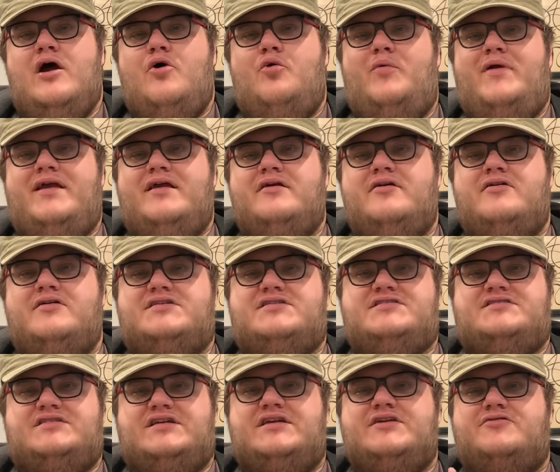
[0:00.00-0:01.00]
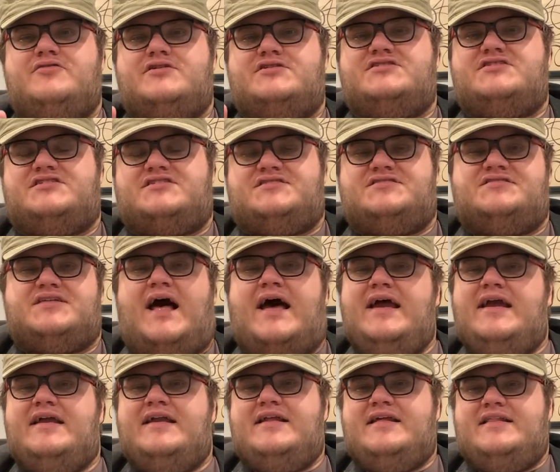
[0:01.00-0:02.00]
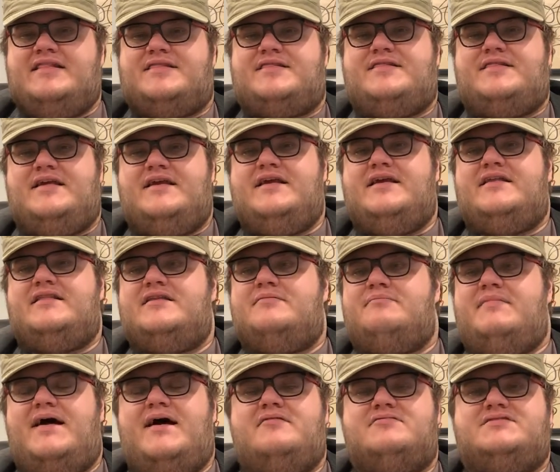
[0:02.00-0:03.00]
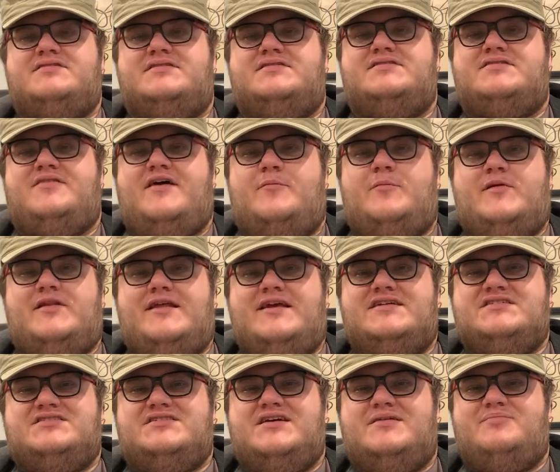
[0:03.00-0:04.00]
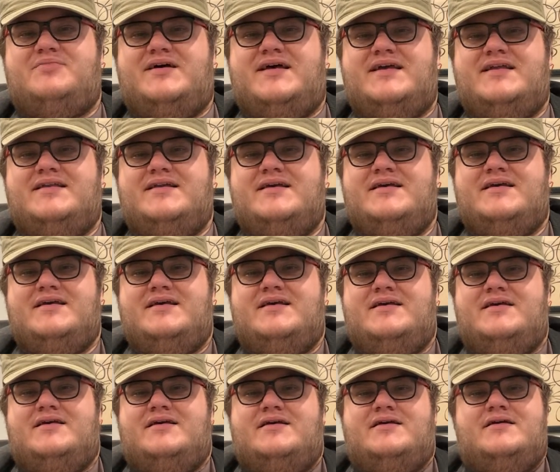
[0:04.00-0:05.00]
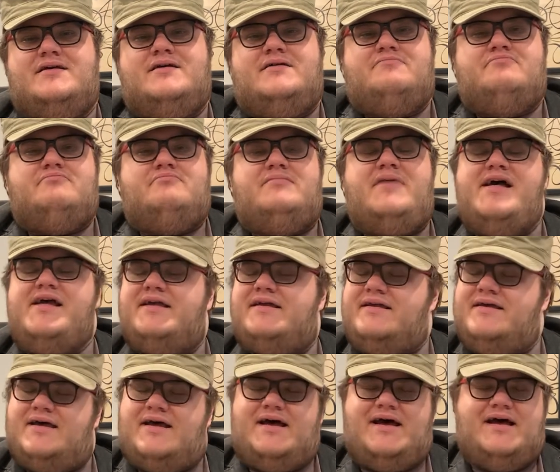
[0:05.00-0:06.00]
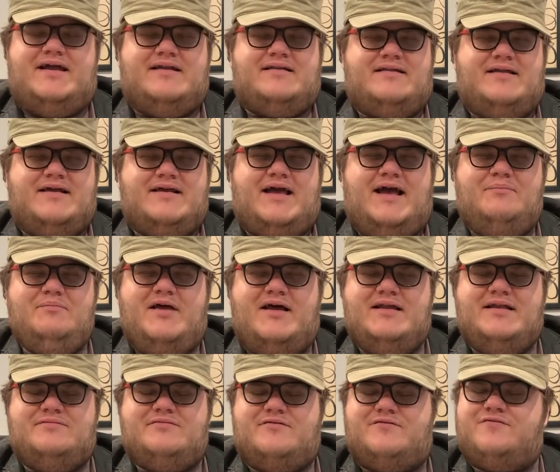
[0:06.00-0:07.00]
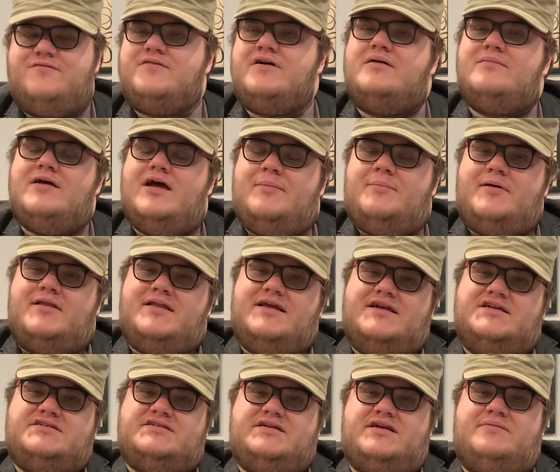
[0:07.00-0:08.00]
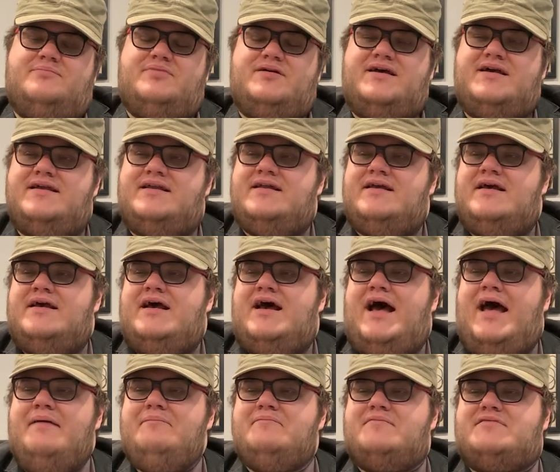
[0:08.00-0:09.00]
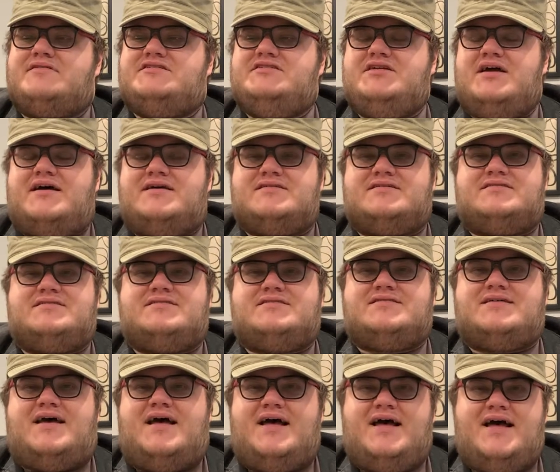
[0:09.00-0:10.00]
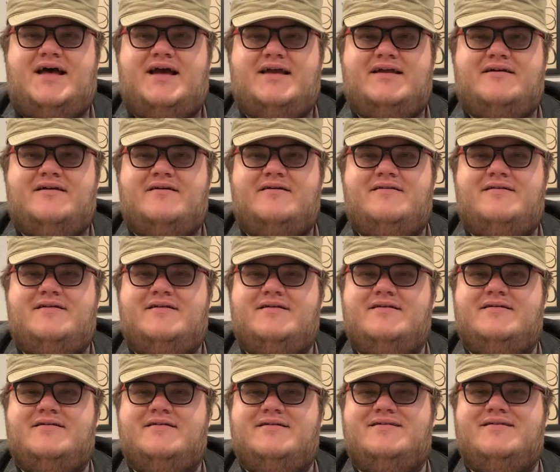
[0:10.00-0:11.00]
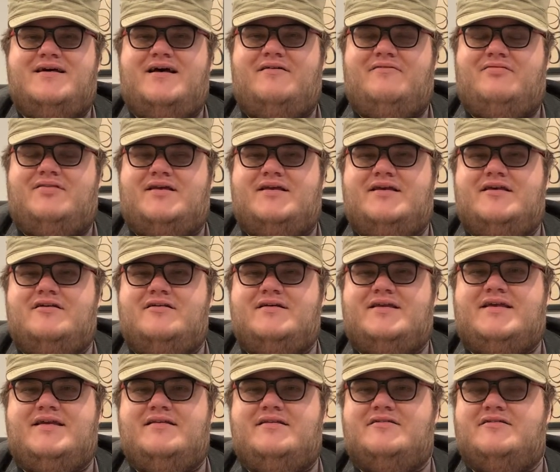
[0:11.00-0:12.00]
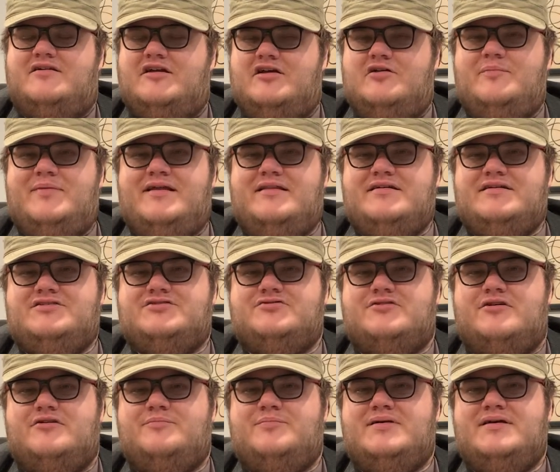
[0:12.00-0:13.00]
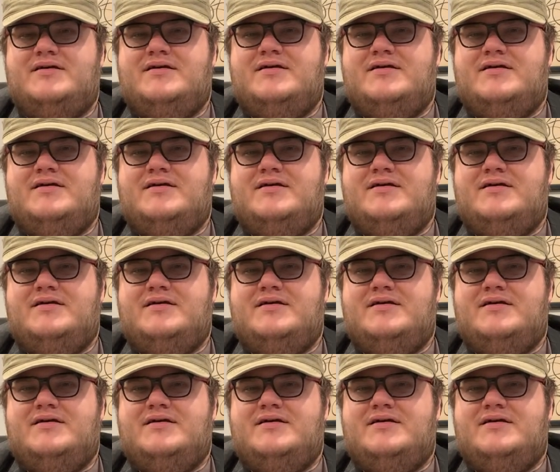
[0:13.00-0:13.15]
weird secret society thing in the mountains of Appalachia, but my God, like, I'm not even from Appalachia, but I'm just tired of the killer hillbilly trope.